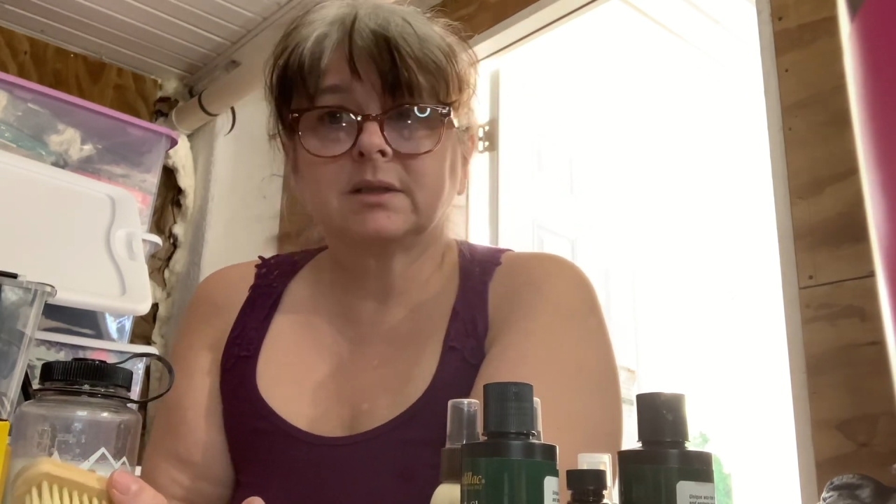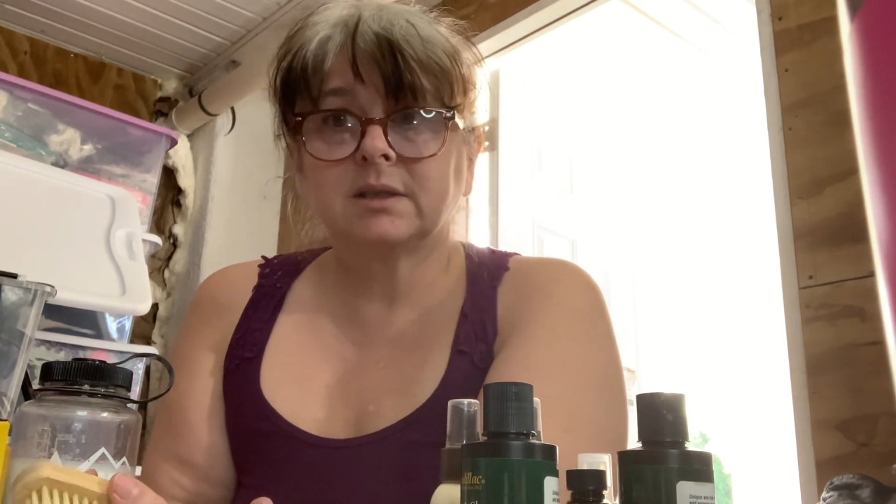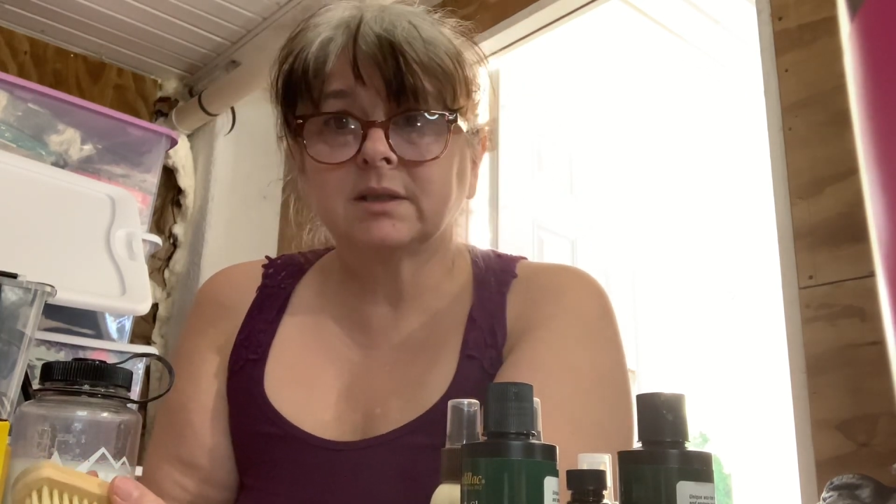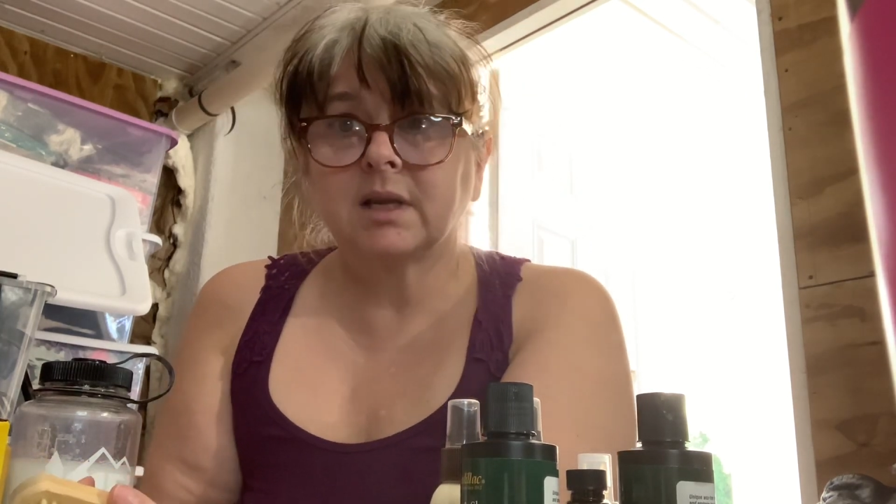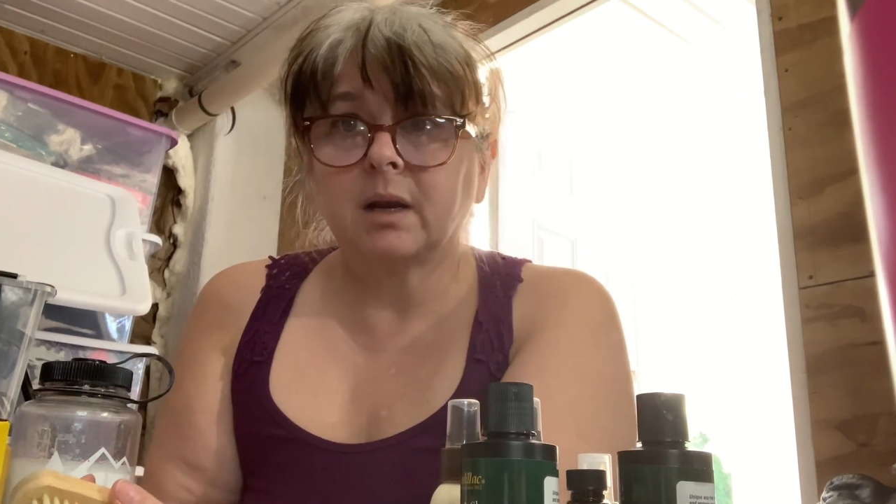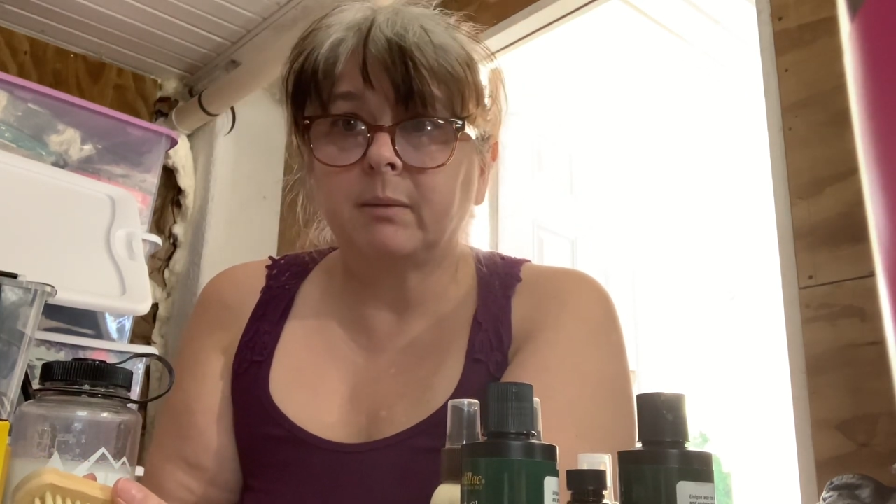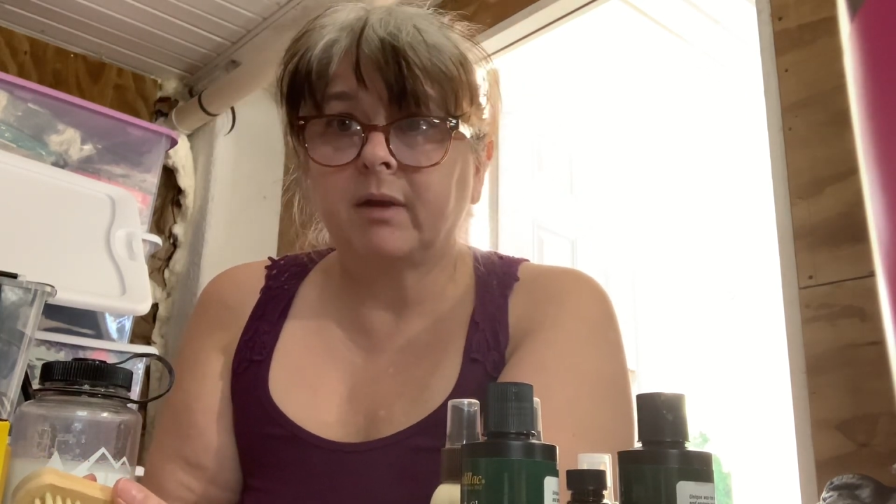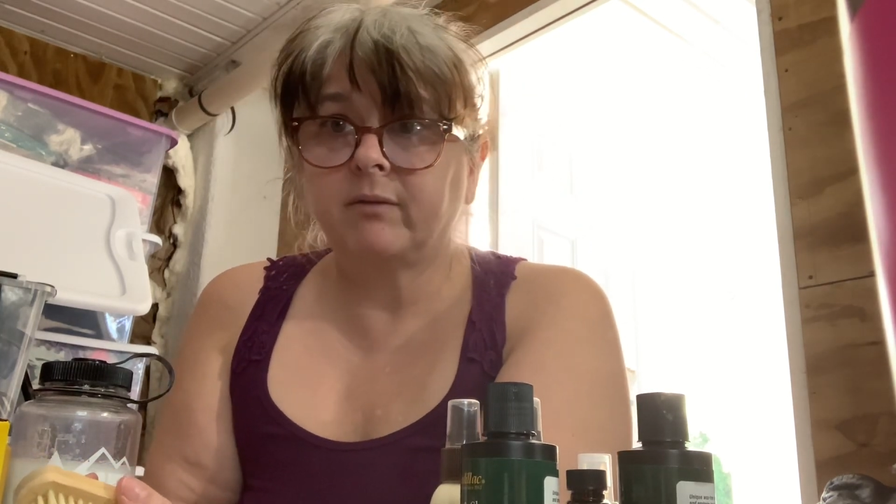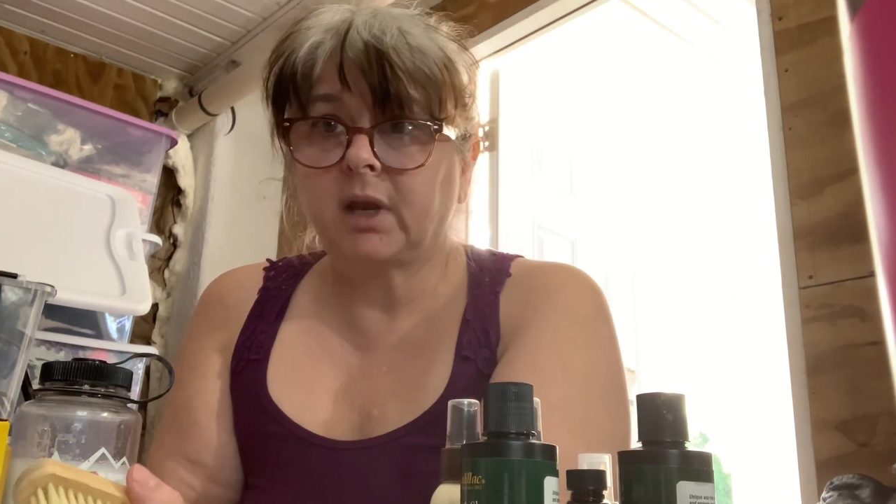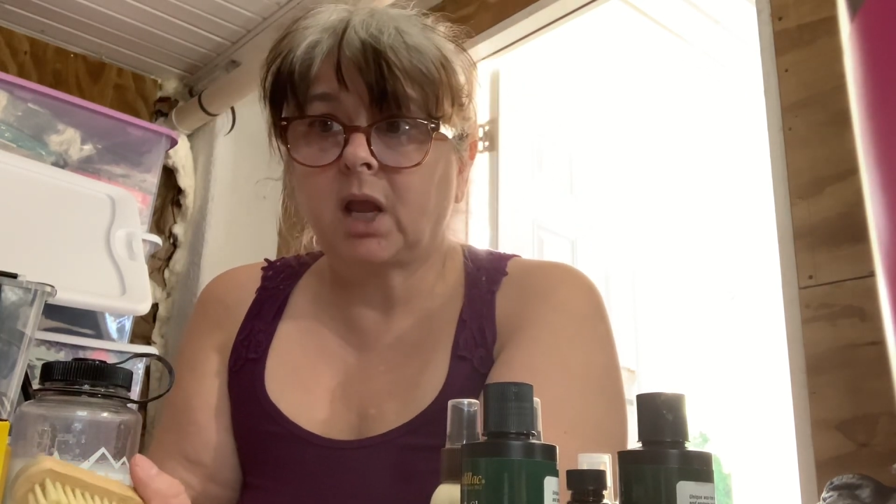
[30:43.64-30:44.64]
is going to be a
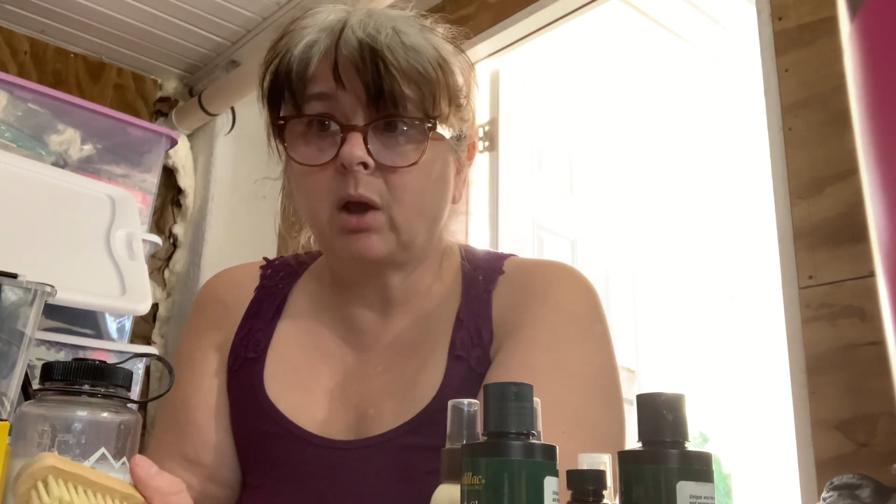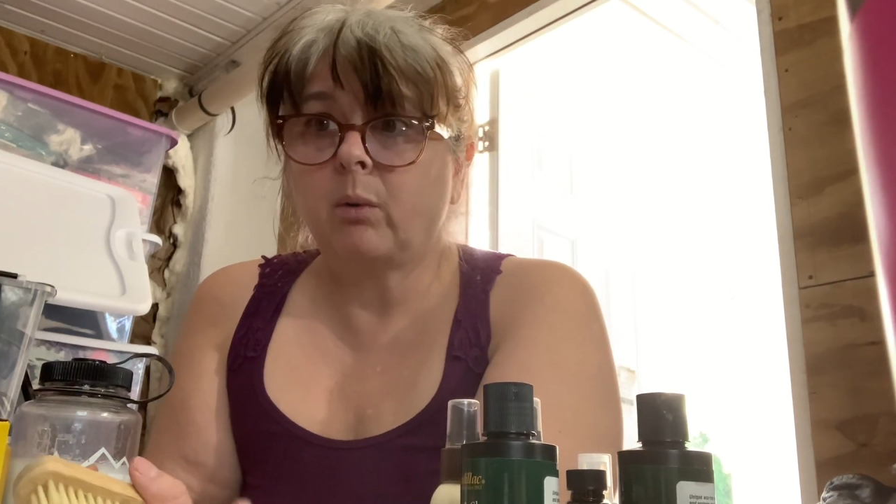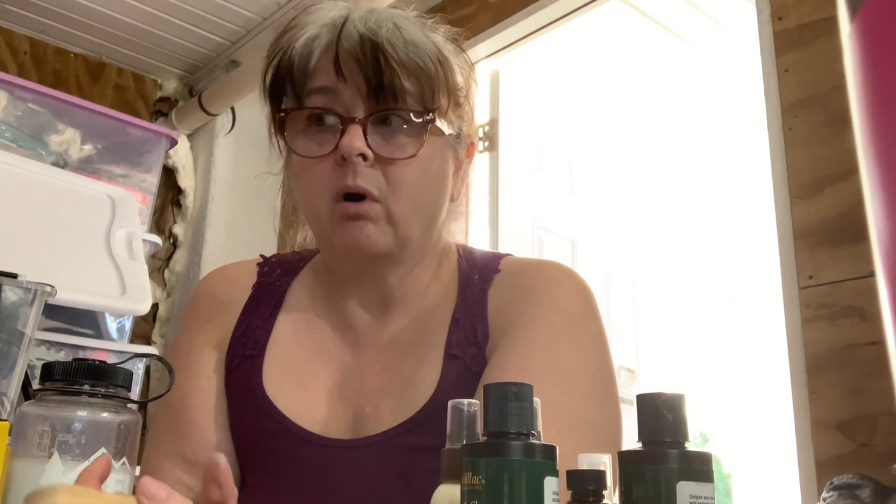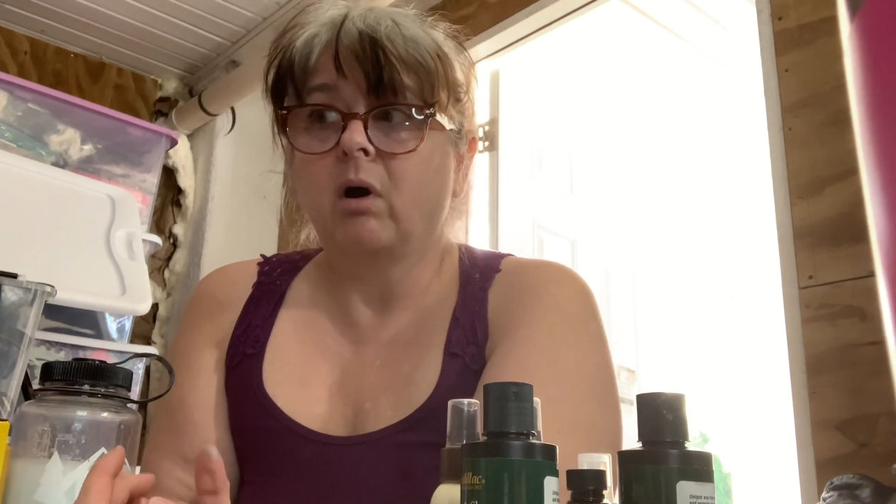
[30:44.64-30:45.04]
video